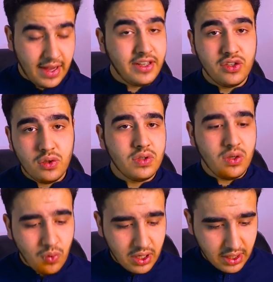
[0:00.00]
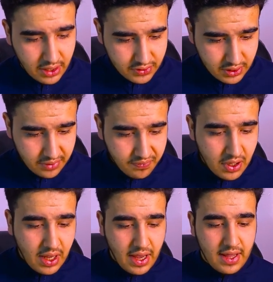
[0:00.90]
it is used in one connection,
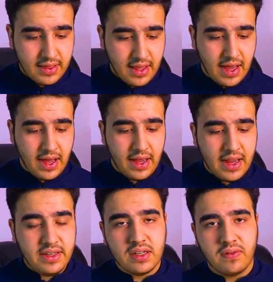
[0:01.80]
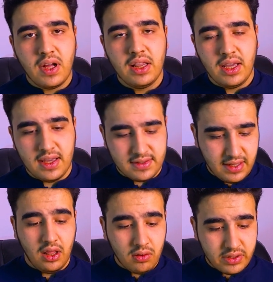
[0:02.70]
and the interval is
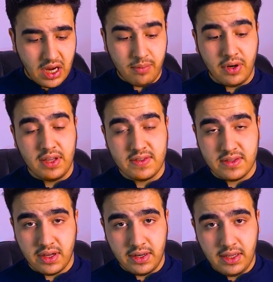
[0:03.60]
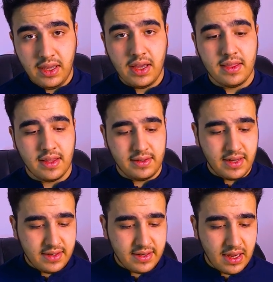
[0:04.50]
the hello timer is 30 and the
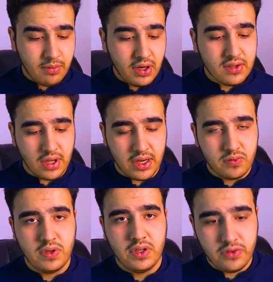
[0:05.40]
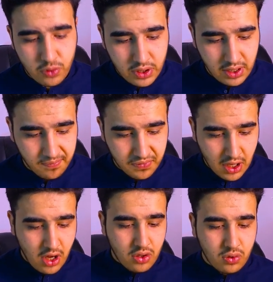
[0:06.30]
dead timer is 120.
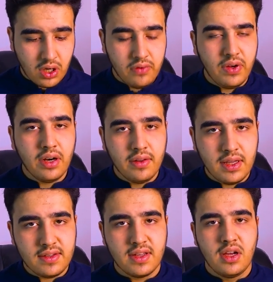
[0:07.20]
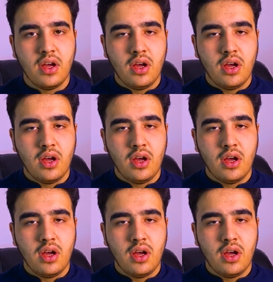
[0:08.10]
To configure this